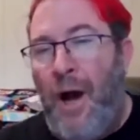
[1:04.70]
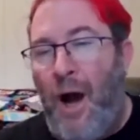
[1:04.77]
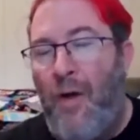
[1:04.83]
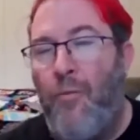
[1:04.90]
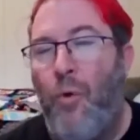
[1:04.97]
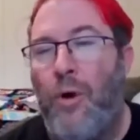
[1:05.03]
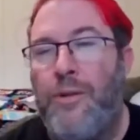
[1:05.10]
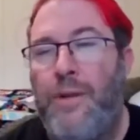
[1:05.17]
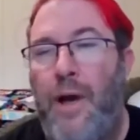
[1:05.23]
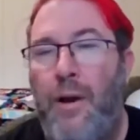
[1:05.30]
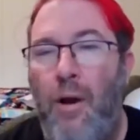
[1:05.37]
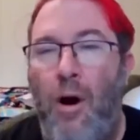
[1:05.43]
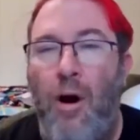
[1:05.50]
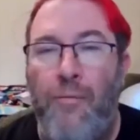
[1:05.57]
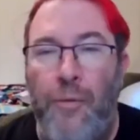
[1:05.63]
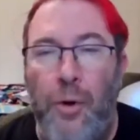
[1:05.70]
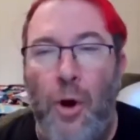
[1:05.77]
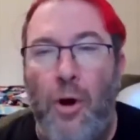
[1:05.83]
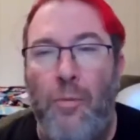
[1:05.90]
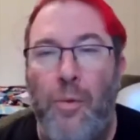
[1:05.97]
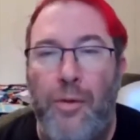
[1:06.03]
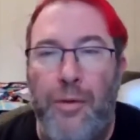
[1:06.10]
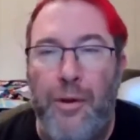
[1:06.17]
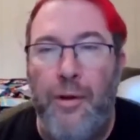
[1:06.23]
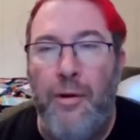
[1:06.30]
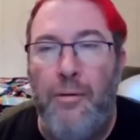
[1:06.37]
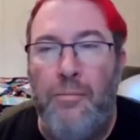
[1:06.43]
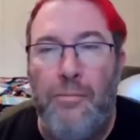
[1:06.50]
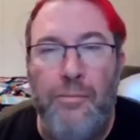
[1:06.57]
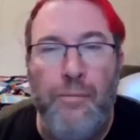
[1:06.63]
I've worked out off and on with
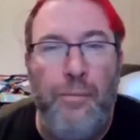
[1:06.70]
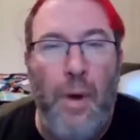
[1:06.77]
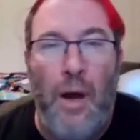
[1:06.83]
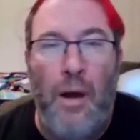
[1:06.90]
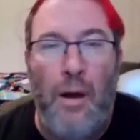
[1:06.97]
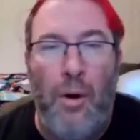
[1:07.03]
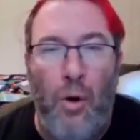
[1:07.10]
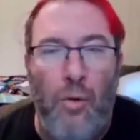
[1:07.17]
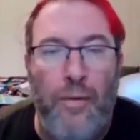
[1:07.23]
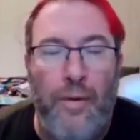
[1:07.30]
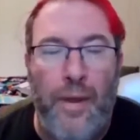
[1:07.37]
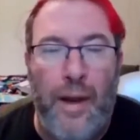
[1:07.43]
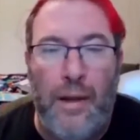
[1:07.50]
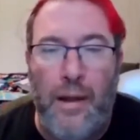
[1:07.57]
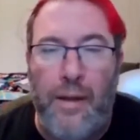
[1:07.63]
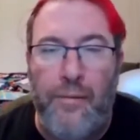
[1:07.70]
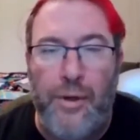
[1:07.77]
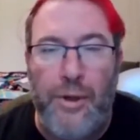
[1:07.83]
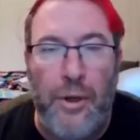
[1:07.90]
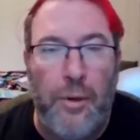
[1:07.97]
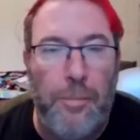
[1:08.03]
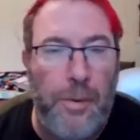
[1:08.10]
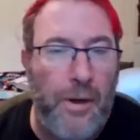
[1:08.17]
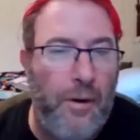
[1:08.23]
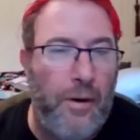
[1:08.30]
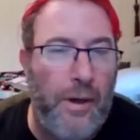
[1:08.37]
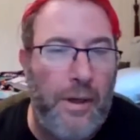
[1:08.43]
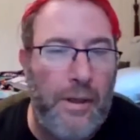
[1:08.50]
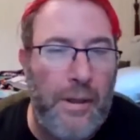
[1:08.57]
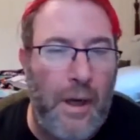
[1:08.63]
him over that 11-year
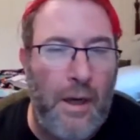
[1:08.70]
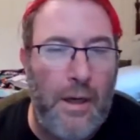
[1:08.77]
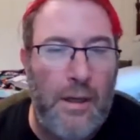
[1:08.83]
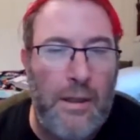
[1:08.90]
period,